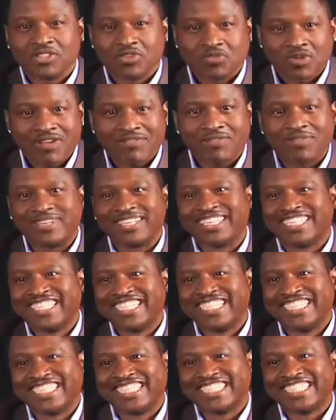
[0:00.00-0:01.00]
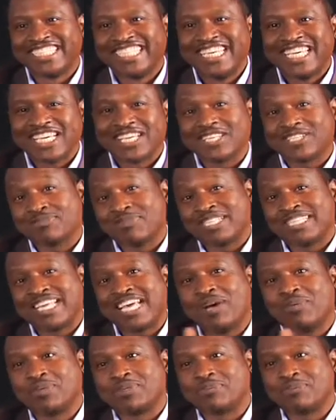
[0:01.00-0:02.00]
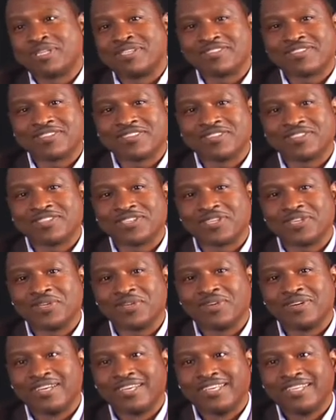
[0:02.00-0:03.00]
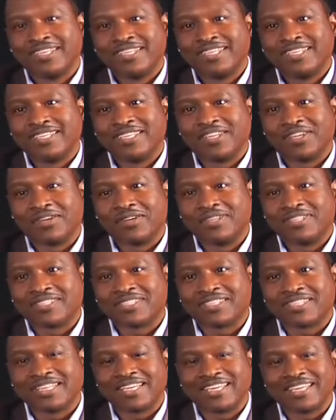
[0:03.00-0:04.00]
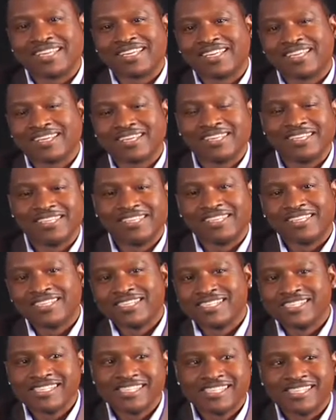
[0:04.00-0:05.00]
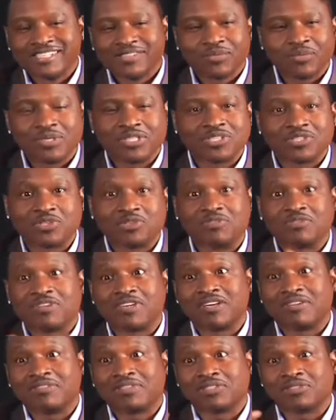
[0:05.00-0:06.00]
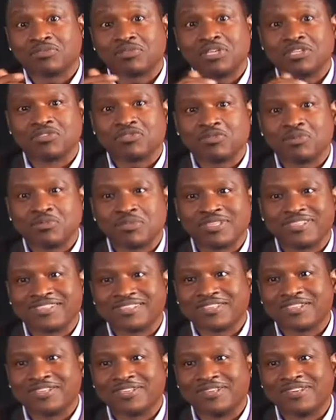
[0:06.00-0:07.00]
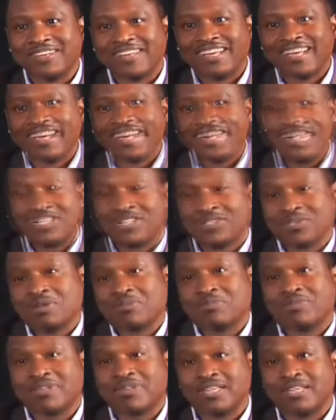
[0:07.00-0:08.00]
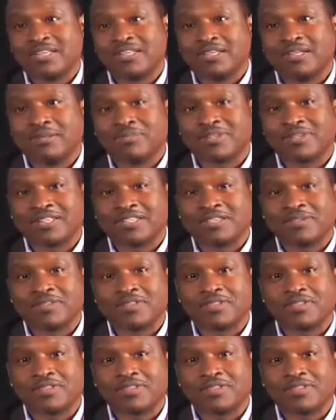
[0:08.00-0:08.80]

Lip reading: the reverend, because my dad was a minister. So, you know, it's like, it wasn't too far of a stretch for me. So I enjoy playing the